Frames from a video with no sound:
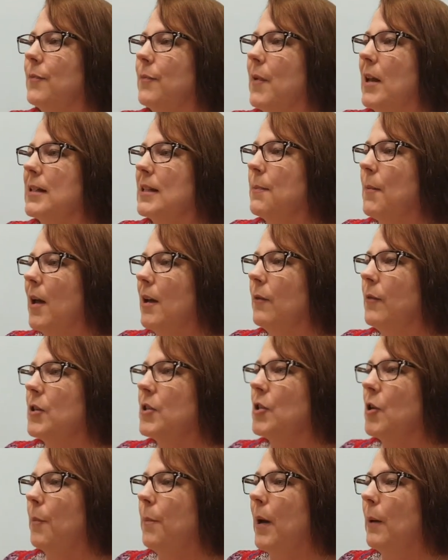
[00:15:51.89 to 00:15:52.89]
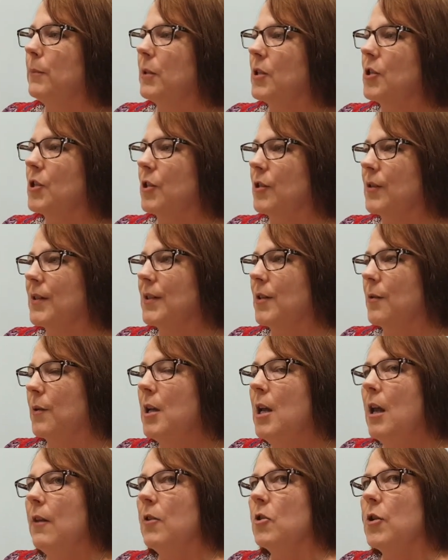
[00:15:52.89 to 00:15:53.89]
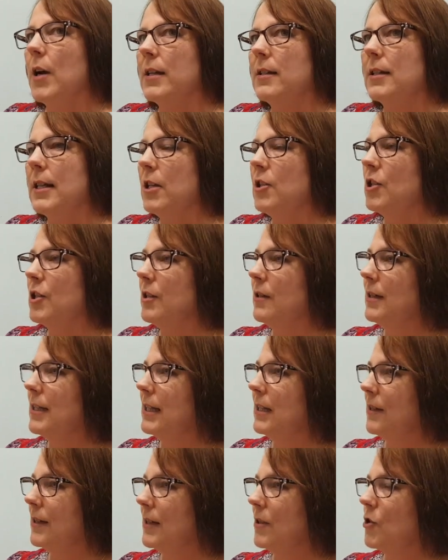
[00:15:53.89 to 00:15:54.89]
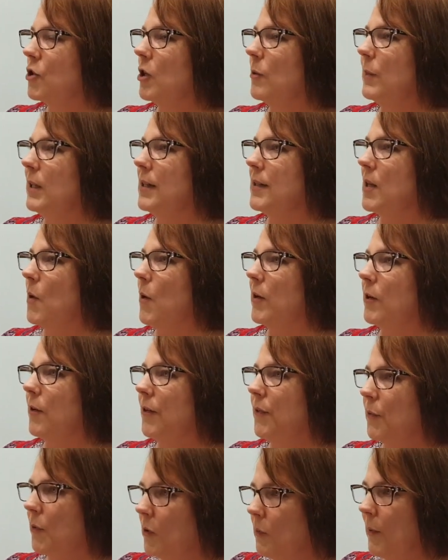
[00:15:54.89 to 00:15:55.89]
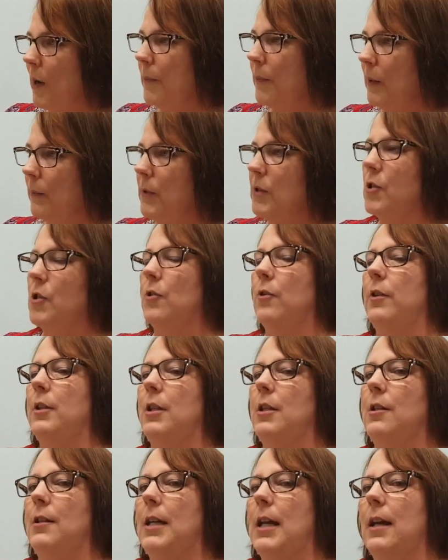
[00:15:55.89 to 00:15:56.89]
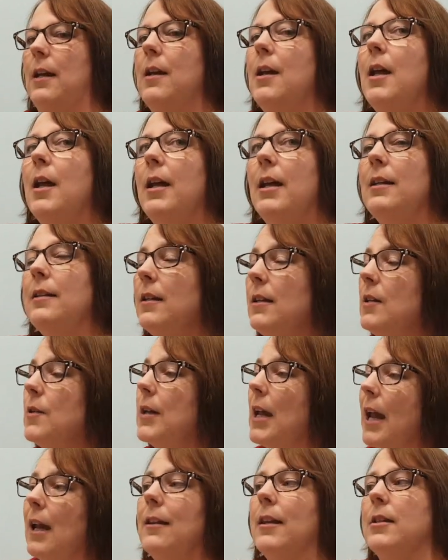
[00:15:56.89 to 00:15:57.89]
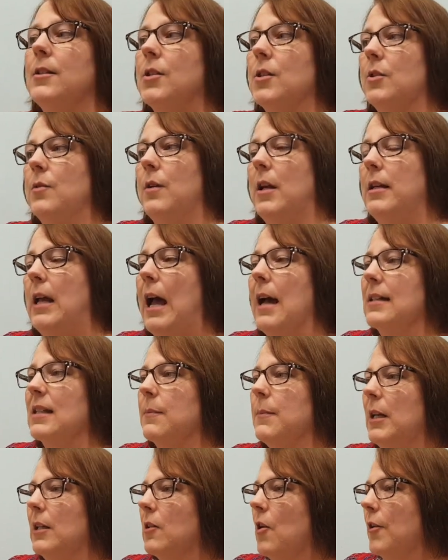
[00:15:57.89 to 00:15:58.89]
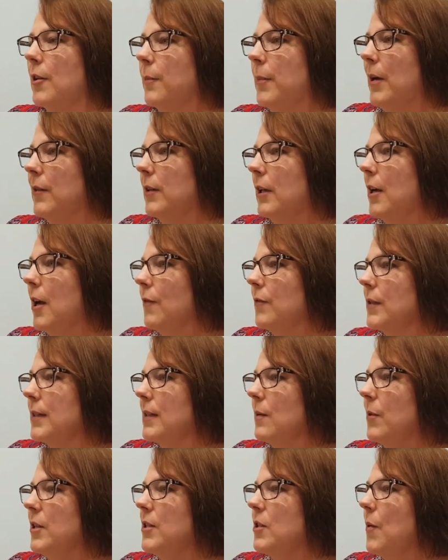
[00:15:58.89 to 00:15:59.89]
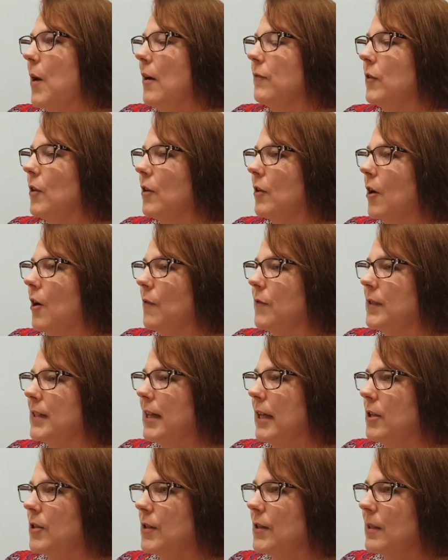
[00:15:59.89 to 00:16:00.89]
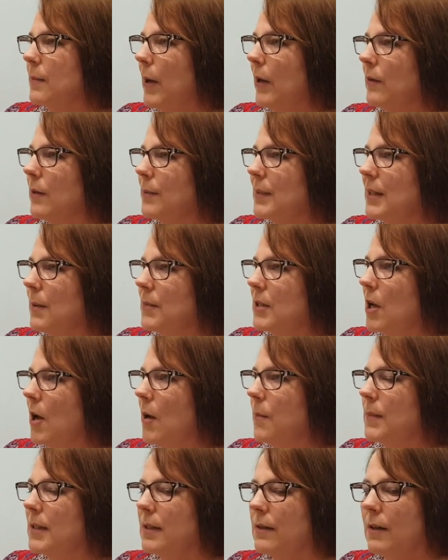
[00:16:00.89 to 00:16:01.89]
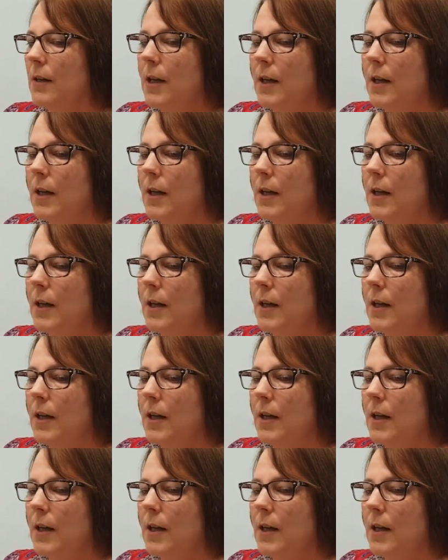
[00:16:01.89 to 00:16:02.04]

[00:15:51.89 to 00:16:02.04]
And that's my original publisher. So the translation deals in Germany and so on are through my publisher in the UK. In the UK, they do ask me a lot about the covers, and we do have long conversations about them sometimes.